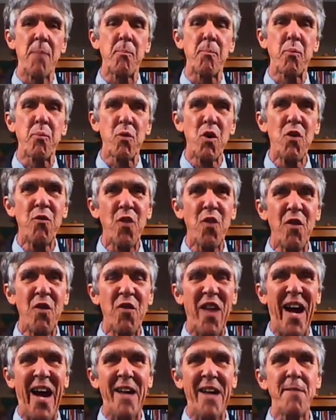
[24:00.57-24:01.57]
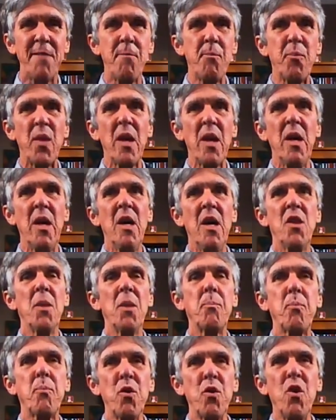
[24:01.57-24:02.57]
proof of that, the
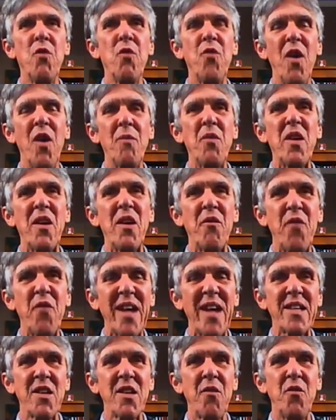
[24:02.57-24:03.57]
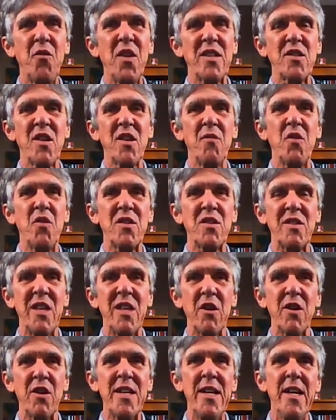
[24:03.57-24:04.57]
proof of the effectiveness of this
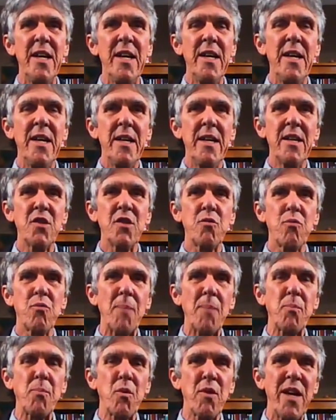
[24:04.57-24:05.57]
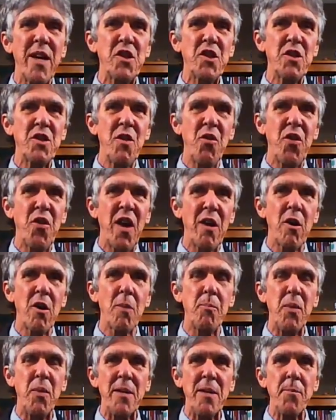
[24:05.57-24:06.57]
theory is reparation
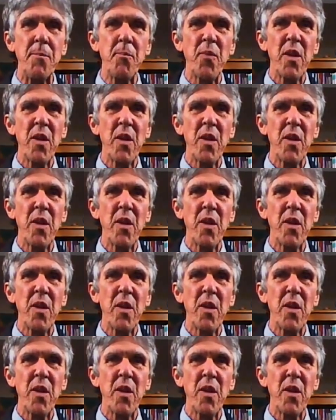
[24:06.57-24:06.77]
therapy.